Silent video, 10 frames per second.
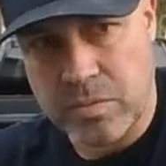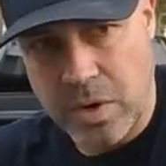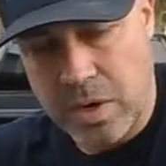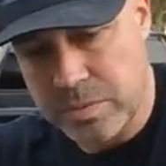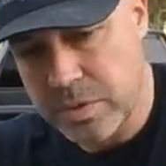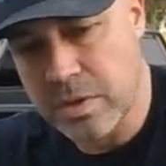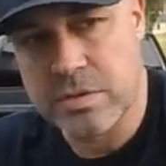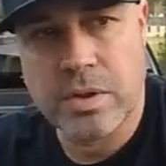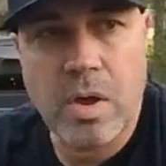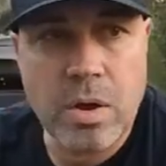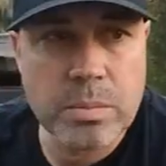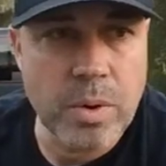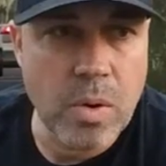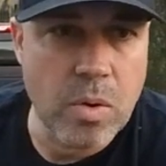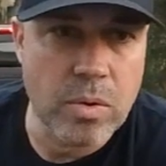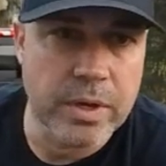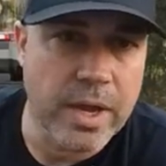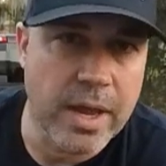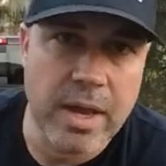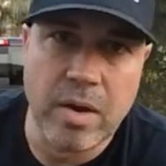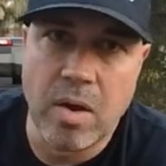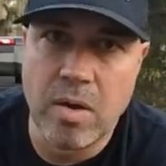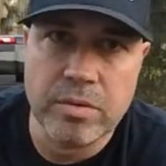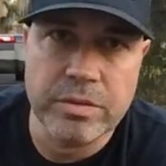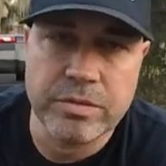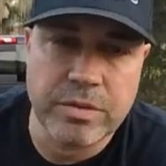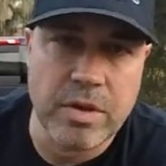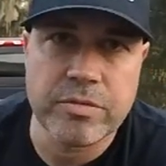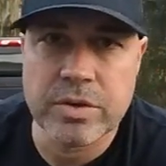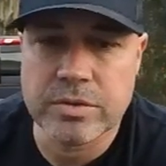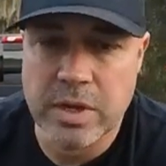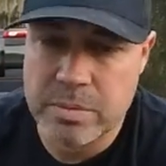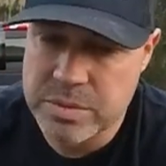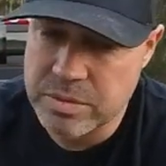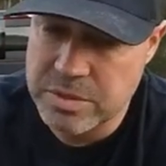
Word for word: run up to this long pole and I had all this stuff hooked up so